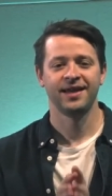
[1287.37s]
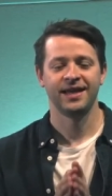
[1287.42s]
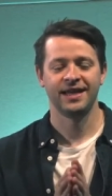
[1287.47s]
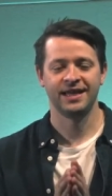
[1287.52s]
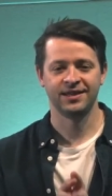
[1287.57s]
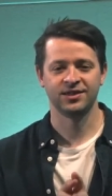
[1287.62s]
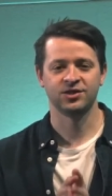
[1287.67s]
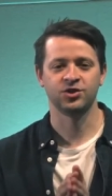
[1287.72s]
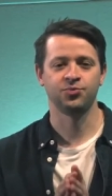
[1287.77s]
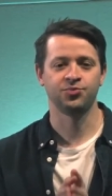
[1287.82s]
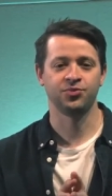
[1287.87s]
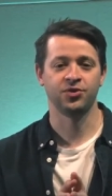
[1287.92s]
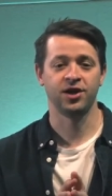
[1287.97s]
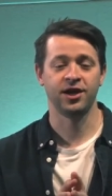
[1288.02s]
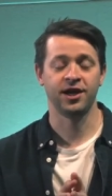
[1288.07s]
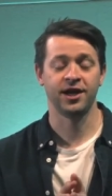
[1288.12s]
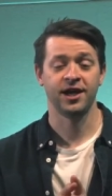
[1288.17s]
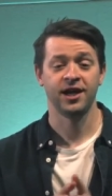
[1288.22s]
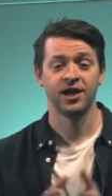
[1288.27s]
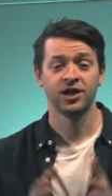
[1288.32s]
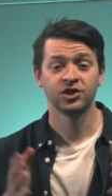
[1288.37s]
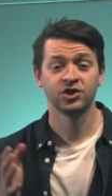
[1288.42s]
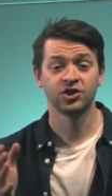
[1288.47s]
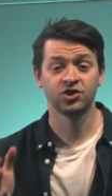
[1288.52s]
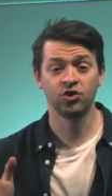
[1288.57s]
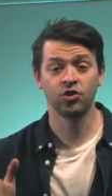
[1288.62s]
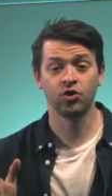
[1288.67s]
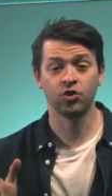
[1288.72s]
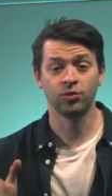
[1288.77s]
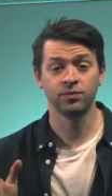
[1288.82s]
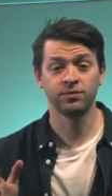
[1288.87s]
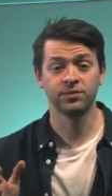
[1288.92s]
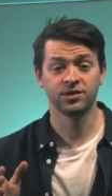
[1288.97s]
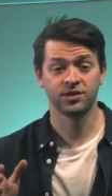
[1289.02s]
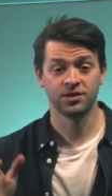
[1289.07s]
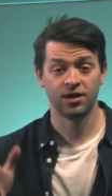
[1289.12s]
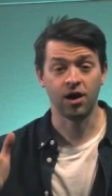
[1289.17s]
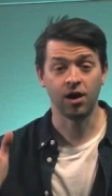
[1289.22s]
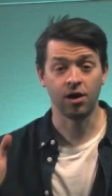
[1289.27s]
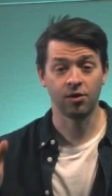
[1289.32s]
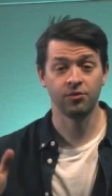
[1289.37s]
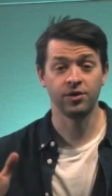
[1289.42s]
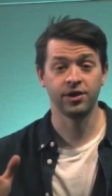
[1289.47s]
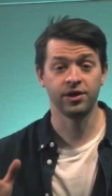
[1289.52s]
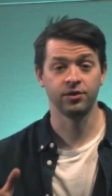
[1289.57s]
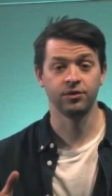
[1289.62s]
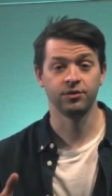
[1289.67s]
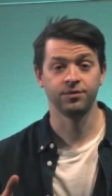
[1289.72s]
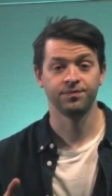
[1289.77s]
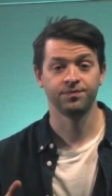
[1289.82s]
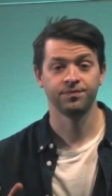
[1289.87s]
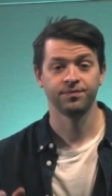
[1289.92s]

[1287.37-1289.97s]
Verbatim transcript: into prayer. Storms are real.